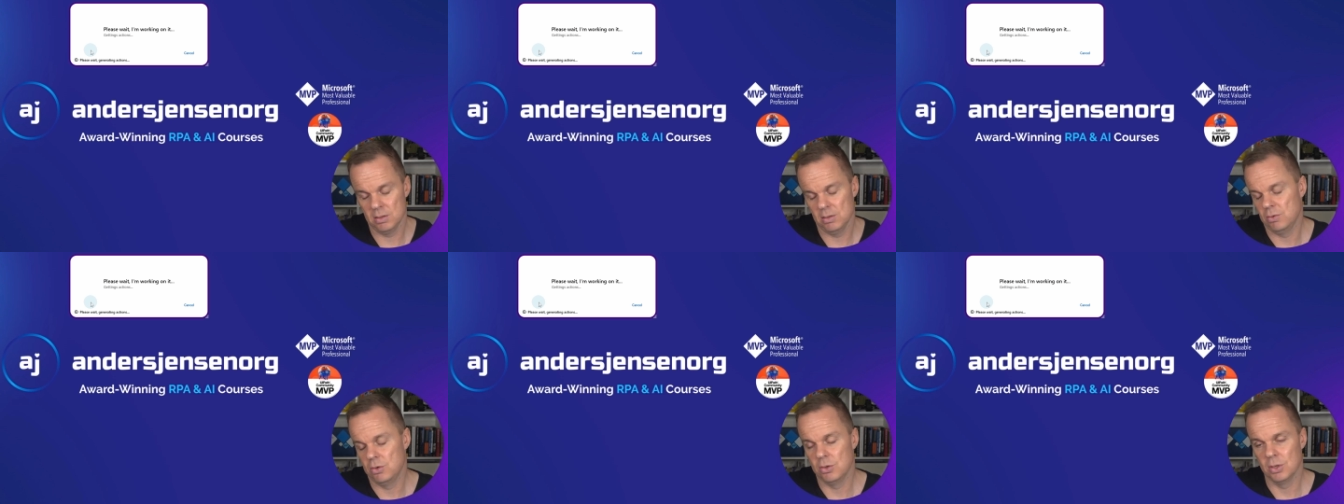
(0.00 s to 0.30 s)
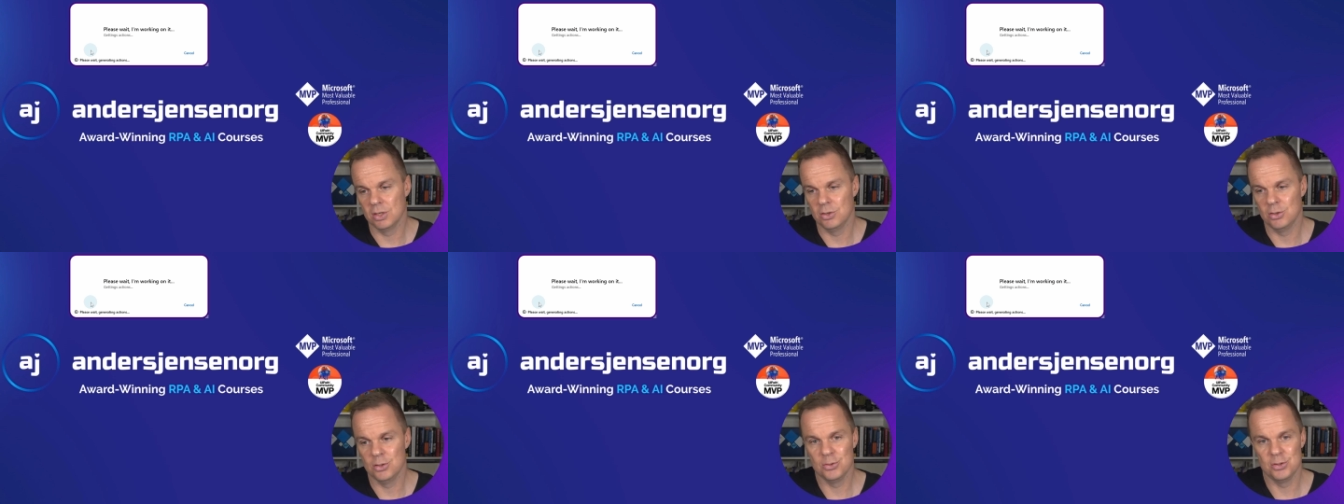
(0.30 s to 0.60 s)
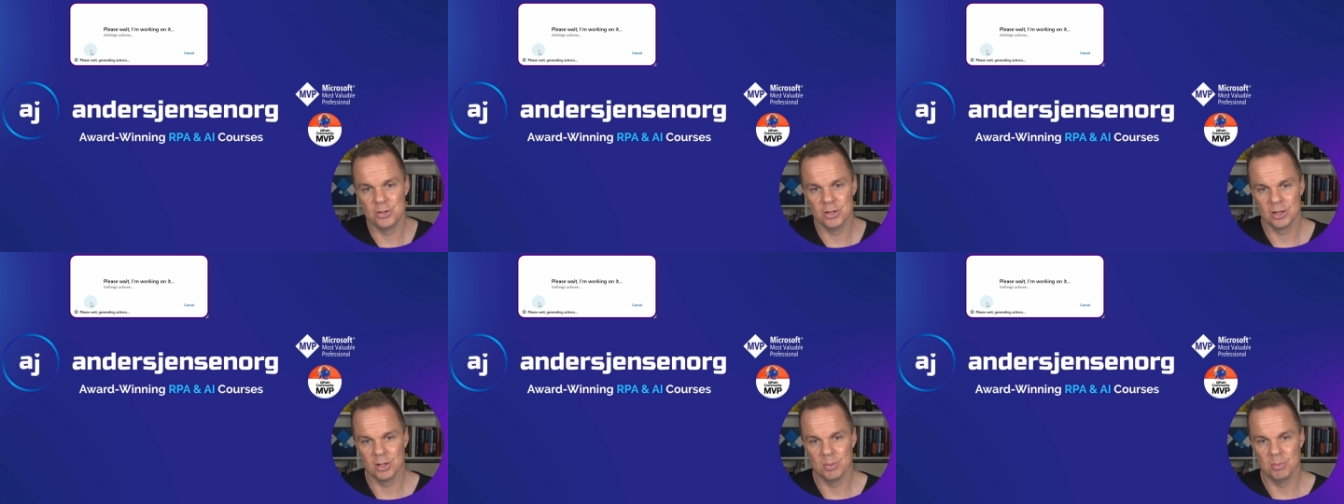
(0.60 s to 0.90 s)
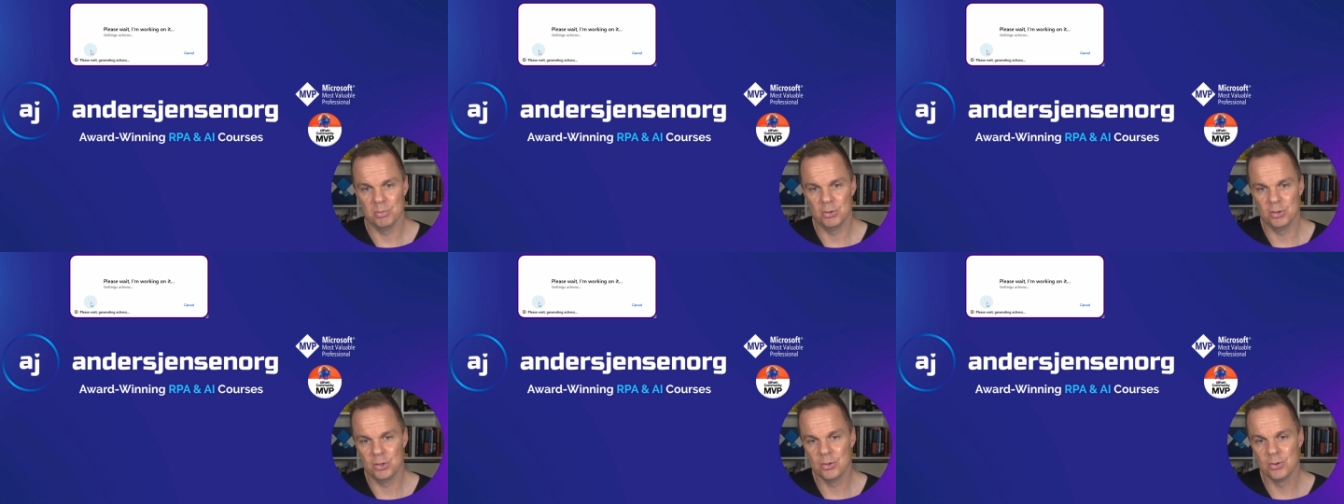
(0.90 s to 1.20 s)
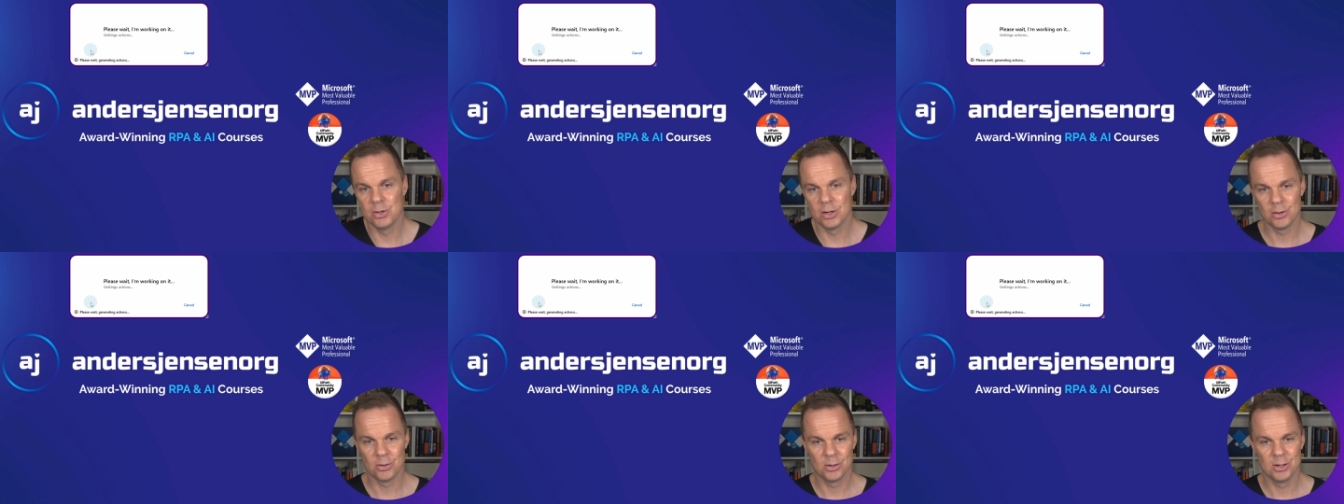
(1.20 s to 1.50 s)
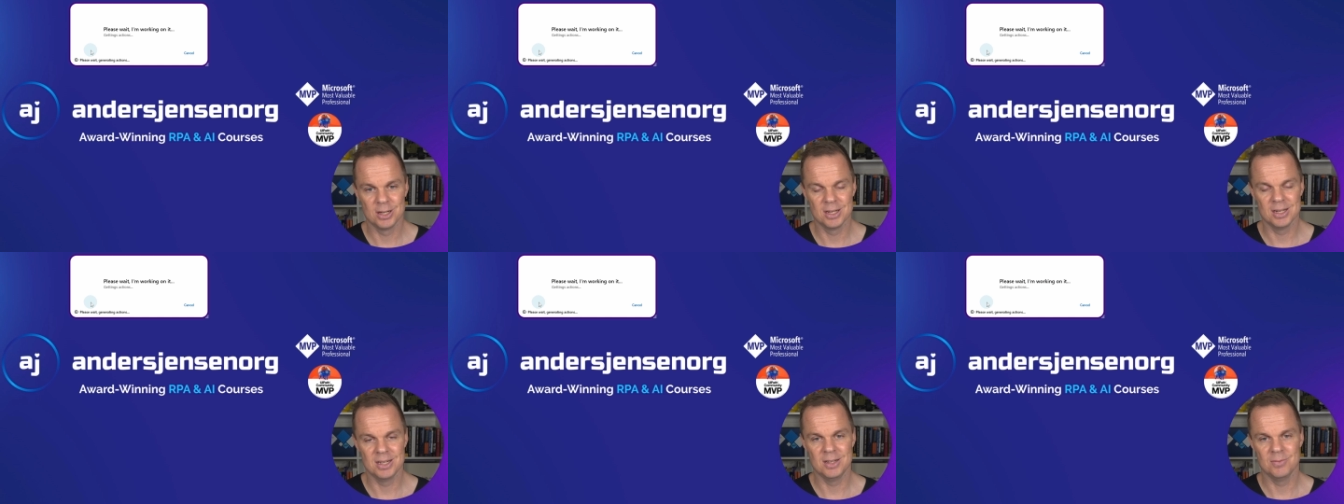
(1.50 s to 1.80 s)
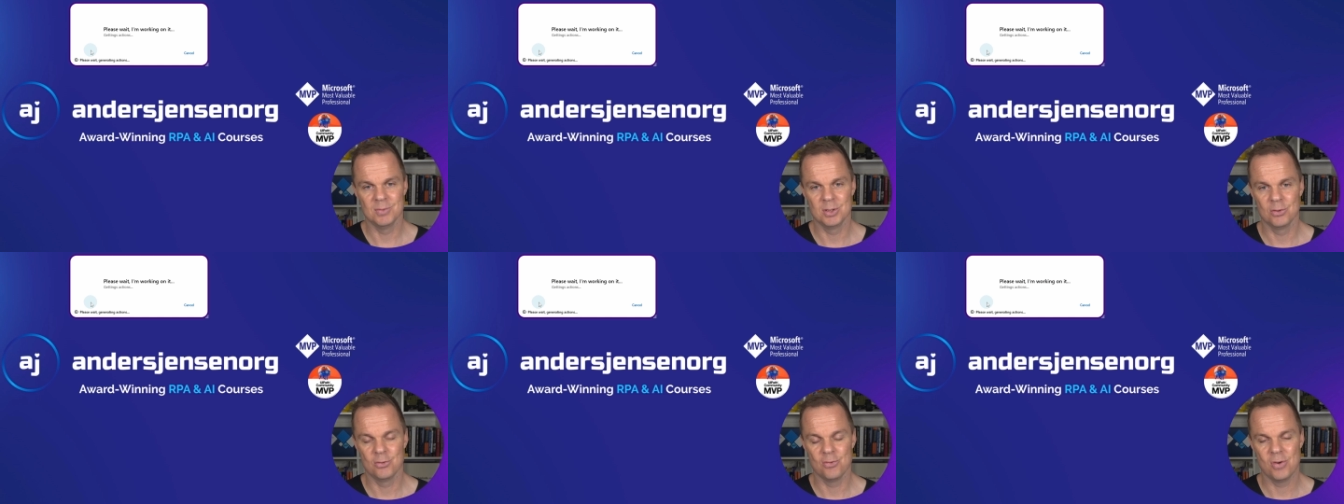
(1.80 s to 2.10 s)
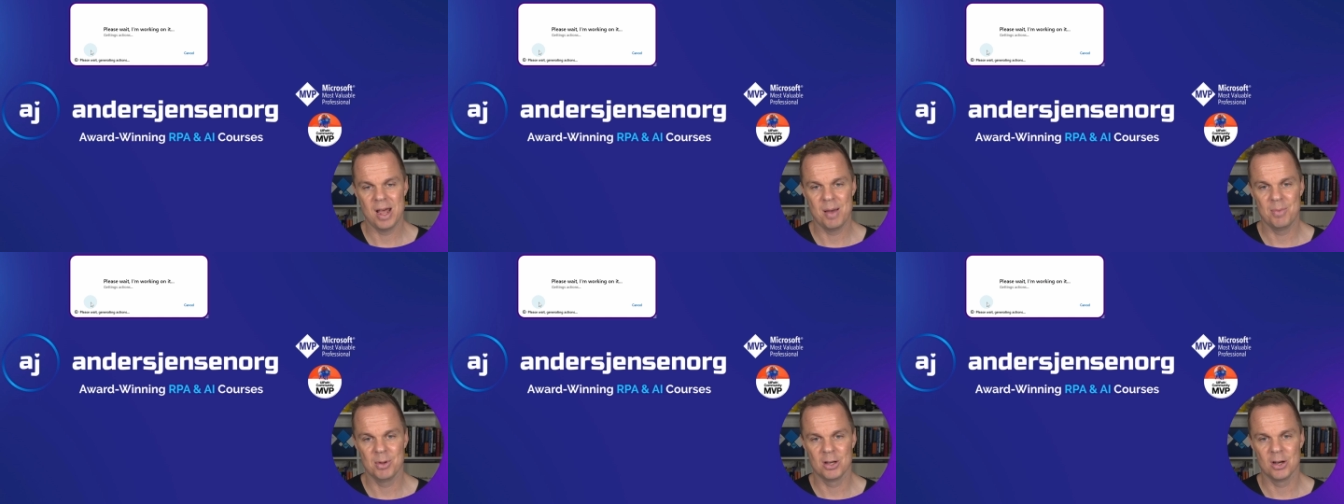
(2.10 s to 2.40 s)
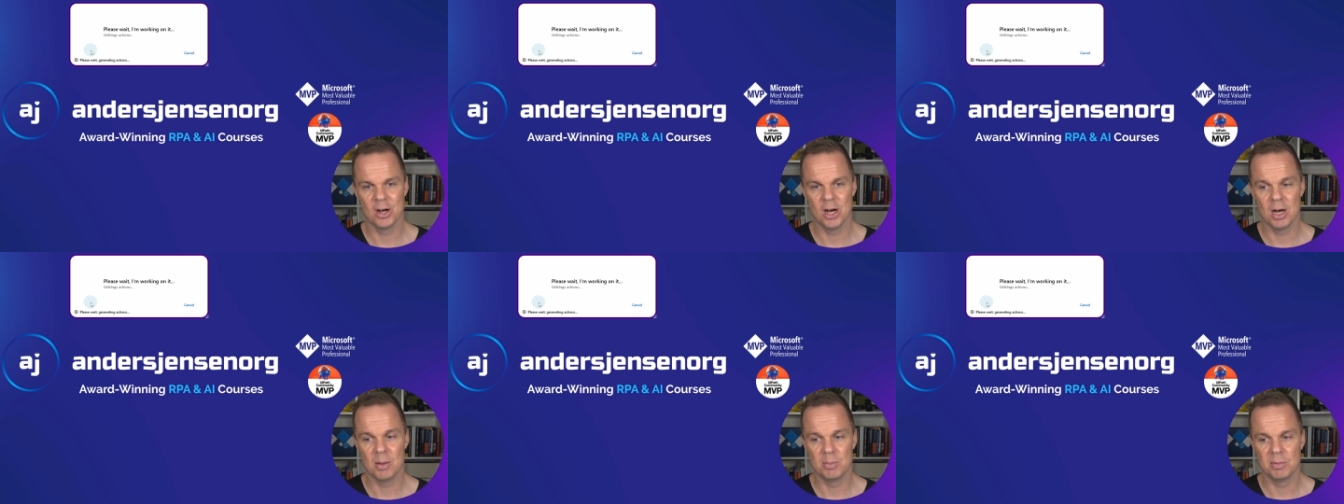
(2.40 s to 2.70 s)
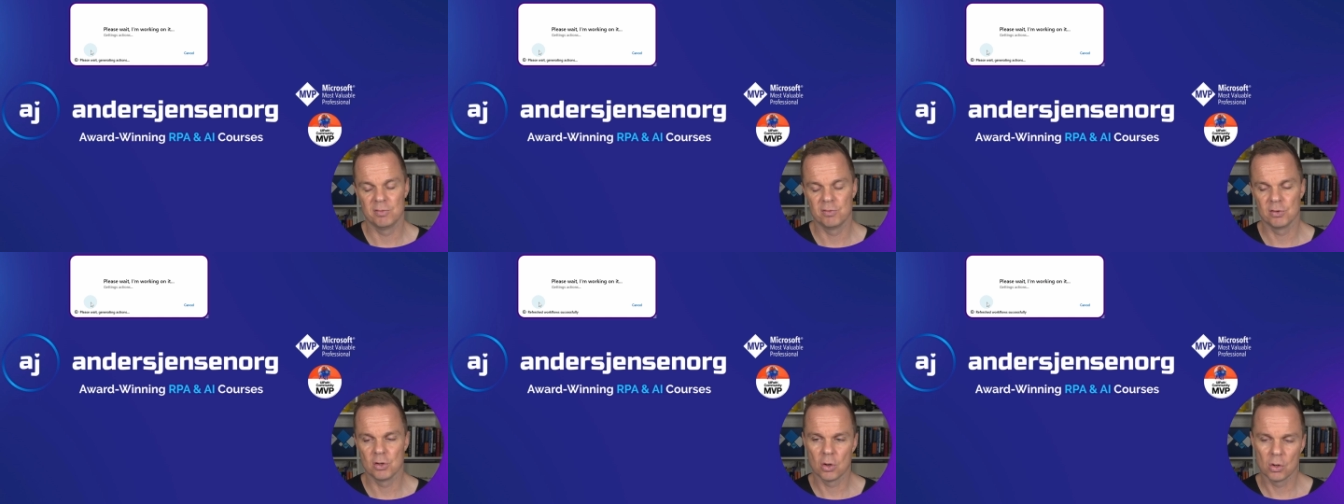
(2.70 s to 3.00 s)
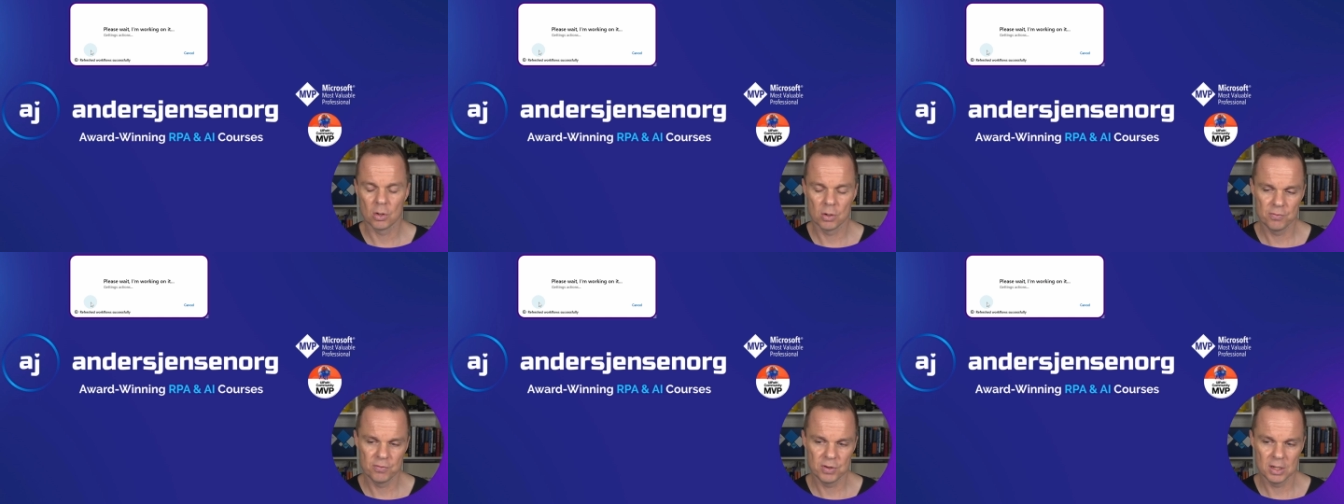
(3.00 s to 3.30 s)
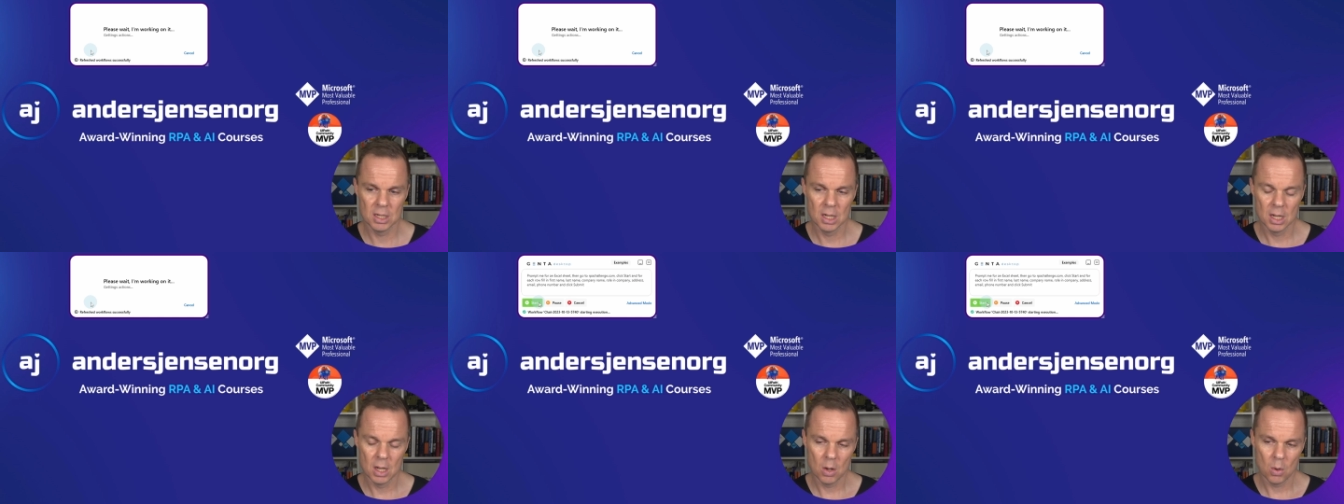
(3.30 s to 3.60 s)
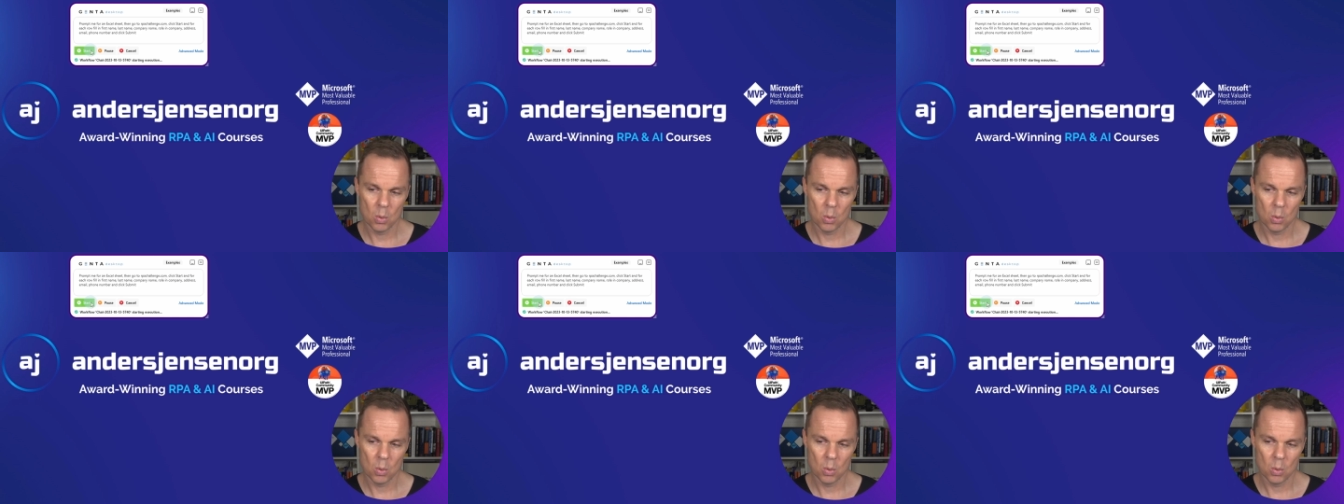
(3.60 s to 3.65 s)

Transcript: you can use your computer or you can even grab a cup of coffee